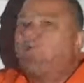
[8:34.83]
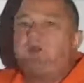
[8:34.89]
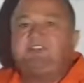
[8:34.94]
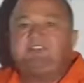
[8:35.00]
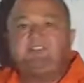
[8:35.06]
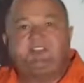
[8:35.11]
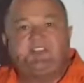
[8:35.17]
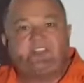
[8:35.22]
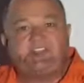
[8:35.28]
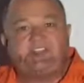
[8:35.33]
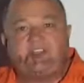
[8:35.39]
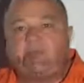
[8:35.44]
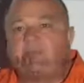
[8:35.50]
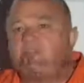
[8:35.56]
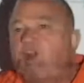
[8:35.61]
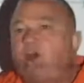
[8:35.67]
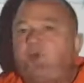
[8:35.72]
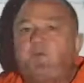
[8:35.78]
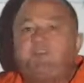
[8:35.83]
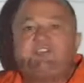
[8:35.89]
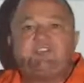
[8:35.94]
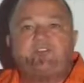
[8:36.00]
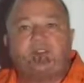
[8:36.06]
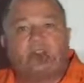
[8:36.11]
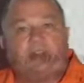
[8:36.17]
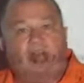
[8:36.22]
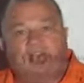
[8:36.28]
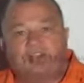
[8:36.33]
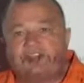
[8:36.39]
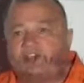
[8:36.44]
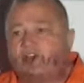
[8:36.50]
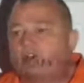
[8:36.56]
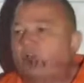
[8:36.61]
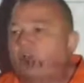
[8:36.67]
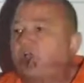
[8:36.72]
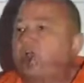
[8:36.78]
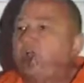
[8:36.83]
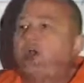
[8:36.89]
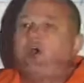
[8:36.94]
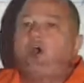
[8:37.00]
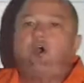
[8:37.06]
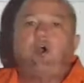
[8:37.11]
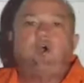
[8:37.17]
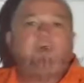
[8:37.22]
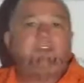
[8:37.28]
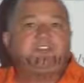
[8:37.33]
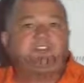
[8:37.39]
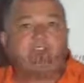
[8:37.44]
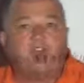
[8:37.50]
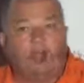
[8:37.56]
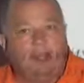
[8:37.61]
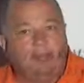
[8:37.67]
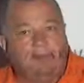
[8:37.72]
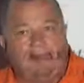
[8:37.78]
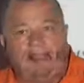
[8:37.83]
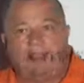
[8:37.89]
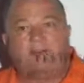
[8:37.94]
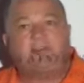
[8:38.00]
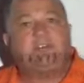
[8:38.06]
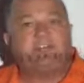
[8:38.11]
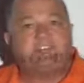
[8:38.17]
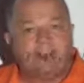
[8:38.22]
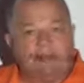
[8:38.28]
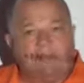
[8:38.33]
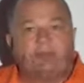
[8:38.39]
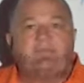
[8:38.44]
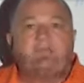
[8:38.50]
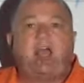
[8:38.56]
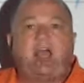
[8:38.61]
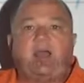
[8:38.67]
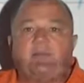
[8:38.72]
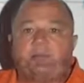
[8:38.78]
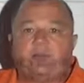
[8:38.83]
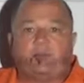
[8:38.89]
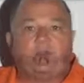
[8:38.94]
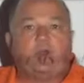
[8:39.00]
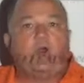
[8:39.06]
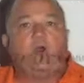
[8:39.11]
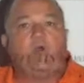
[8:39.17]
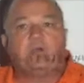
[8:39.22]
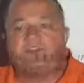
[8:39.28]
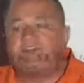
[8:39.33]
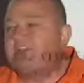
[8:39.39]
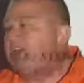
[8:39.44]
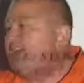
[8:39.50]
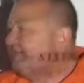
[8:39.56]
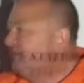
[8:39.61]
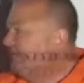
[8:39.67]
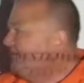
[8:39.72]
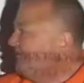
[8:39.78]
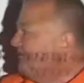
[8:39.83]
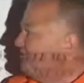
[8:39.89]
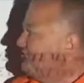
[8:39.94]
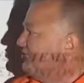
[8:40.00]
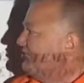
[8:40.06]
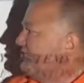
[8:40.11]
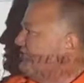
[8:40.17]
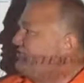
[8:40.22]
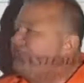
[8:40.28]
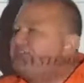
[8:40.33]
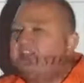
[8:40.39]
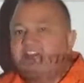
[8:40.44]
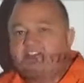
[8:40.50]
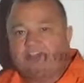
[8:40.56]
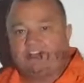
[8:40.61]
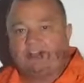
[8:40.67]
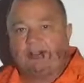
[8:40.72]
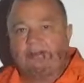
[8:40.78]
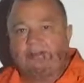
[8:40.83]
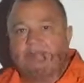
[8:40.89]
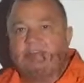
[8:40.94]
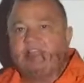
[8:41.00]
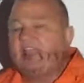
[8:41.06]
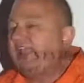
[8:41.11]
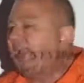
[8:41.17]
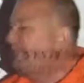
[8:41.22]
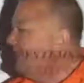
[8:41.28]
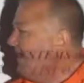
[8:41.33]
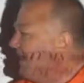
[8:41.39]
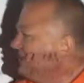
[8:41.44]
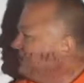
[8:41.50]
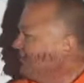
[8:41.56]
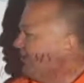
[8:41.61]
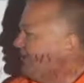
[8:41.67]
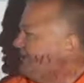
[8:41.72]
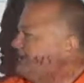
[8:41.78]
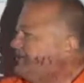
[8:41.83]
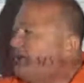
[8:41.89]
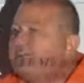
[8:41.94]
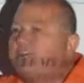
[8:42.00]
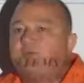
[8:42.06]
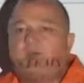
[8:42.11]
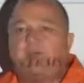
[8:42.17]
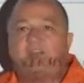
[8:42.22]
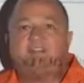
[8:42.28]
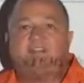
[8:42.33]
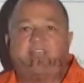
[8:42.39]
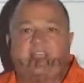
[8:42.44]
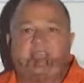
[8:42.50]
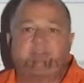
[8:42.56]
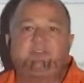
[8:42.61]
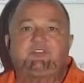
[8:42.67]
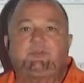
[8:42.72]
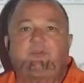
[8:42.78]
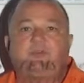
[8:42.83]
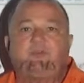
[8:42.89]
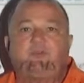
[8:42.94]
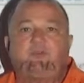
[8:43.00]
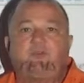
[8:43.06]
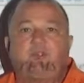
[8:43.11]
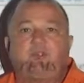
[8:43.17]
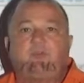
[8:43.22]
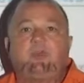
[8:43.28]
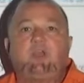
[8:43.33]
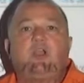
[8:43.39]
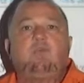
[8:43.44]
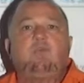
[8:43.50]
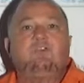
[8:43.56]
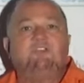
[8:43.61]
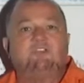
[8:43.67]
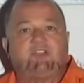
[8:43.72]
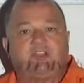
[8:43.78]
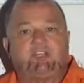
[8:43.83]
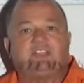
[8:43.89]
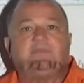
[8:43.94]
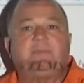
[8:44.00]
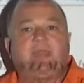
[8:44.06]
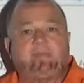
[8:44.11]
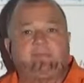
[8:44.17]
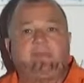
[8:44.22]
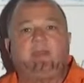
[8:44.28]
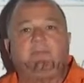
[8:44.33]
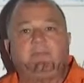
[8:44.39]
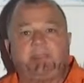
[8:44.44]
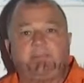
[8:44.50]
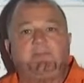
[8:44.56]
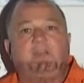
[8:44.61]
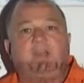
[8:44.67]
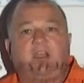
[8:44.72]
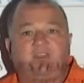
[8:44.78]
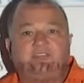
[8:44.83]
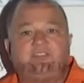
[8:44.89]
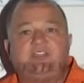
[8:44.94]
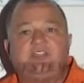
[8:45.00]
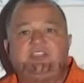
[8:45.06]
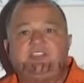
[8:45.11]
what systems. Oh, it's neurological. Oh, it's gallbladder, it's abdominal. Oh, that tells you the systems, and that's going to tell you what exams to perform, what you're going to inspect, palpate, percuss, and